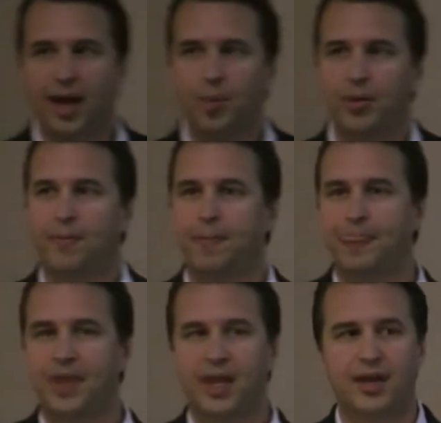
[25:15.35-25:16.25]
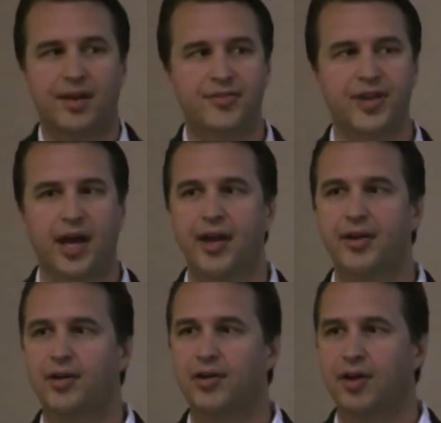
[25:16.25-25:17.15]
step in an
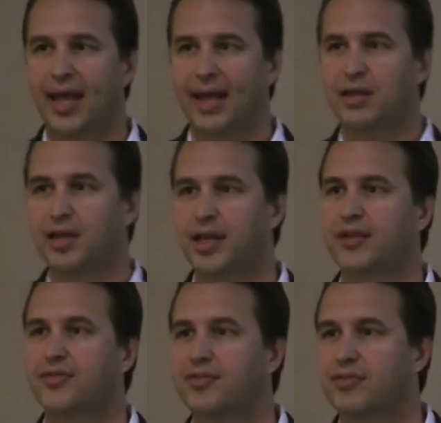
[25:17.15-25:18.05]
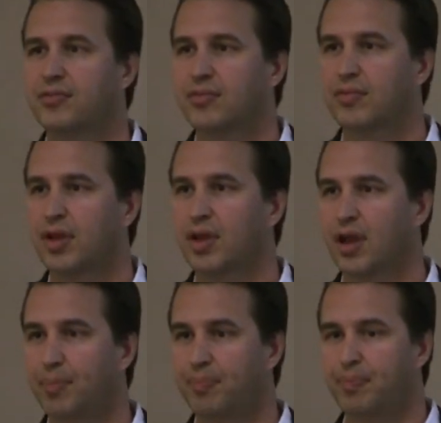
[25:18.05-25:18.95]
entire analytics
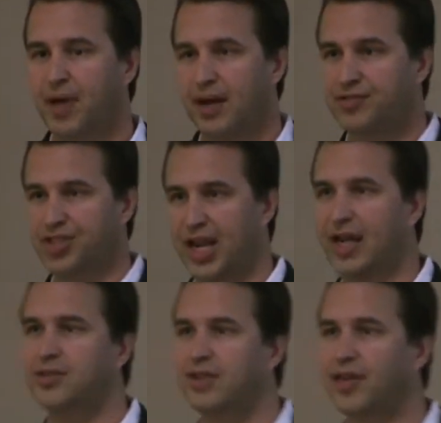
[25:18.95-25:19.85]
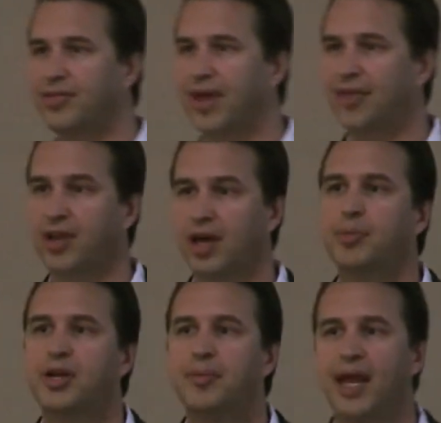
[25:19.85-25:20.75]
uh, kind of change that that
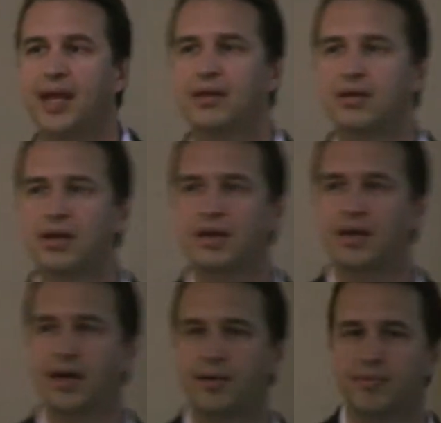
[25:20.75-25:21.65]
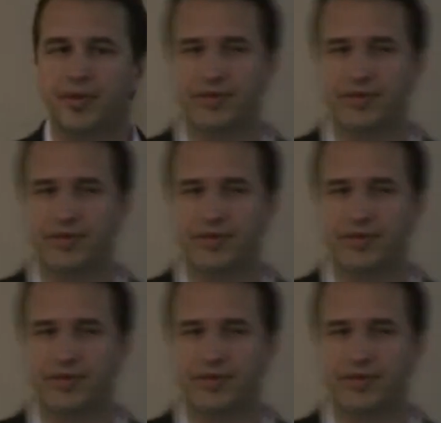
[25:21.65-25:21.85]
company made, and um,